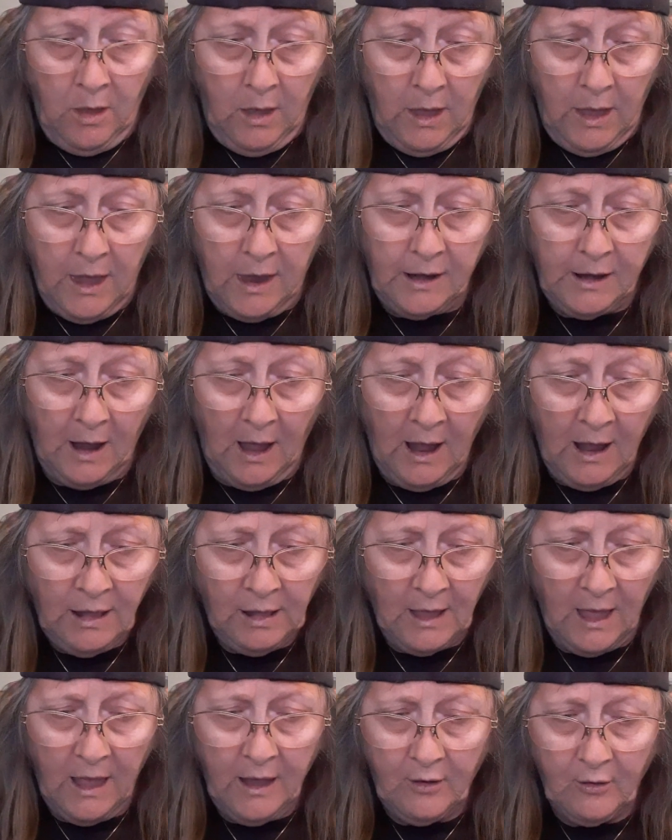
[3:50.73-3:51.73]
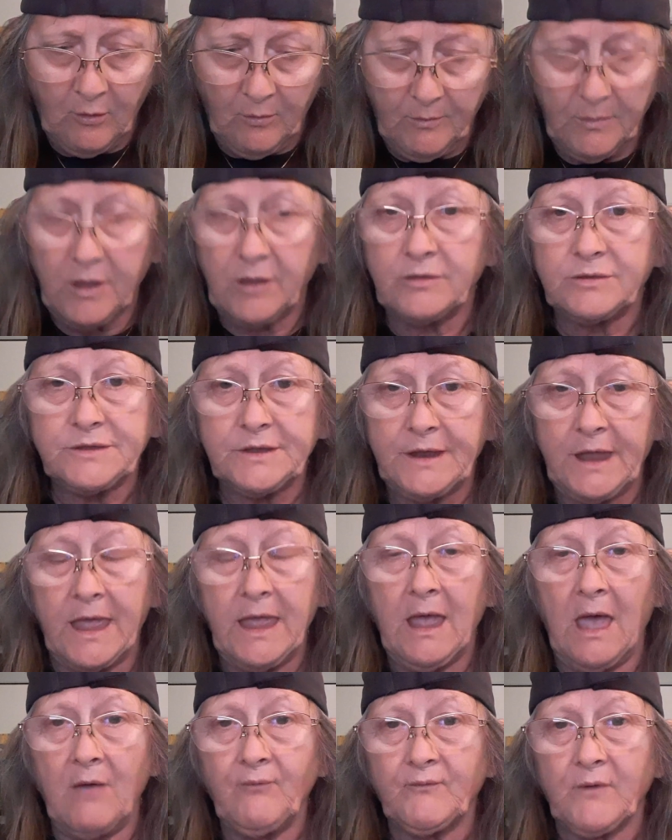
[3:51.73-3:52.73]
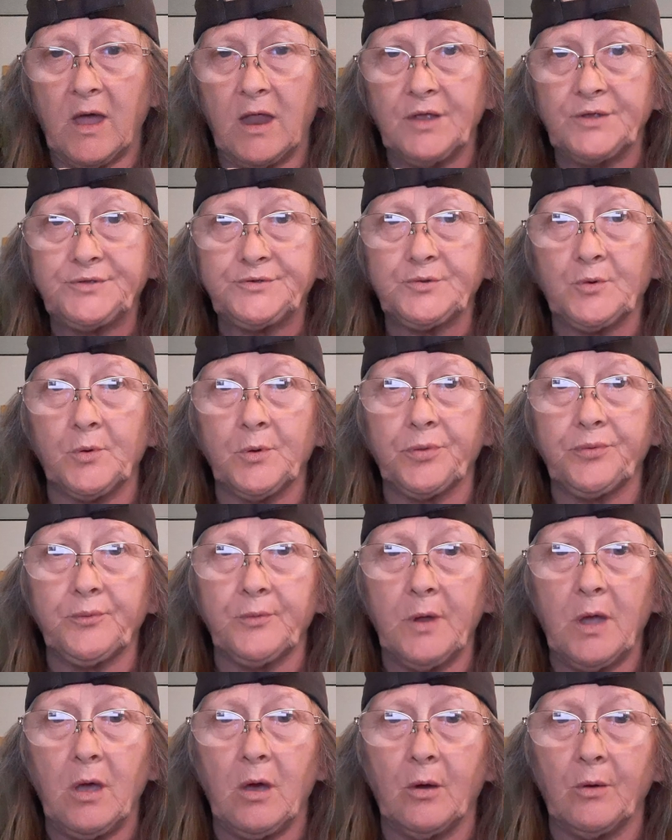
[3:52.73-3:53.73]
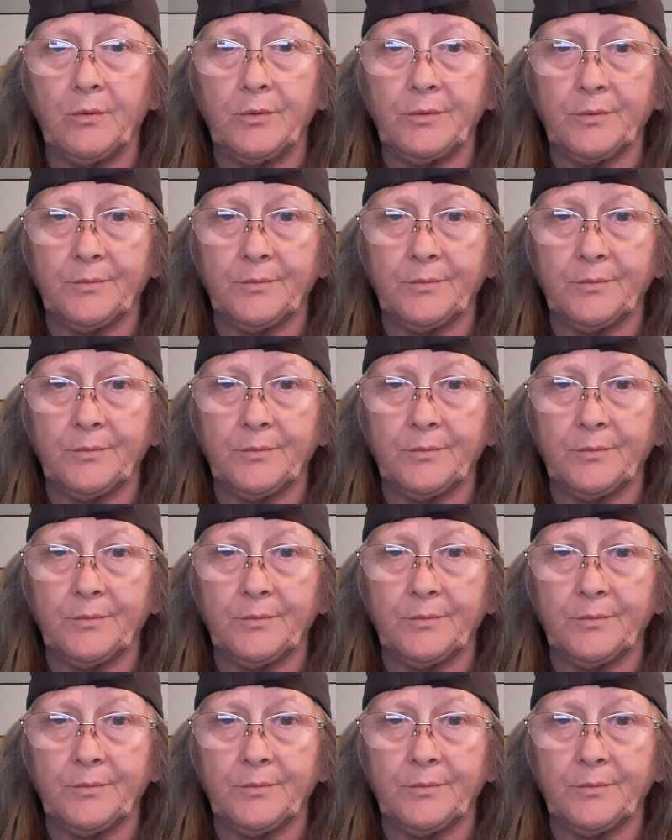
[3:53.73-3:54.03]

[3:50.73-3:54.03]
And I like them. And today I've got a sore throat.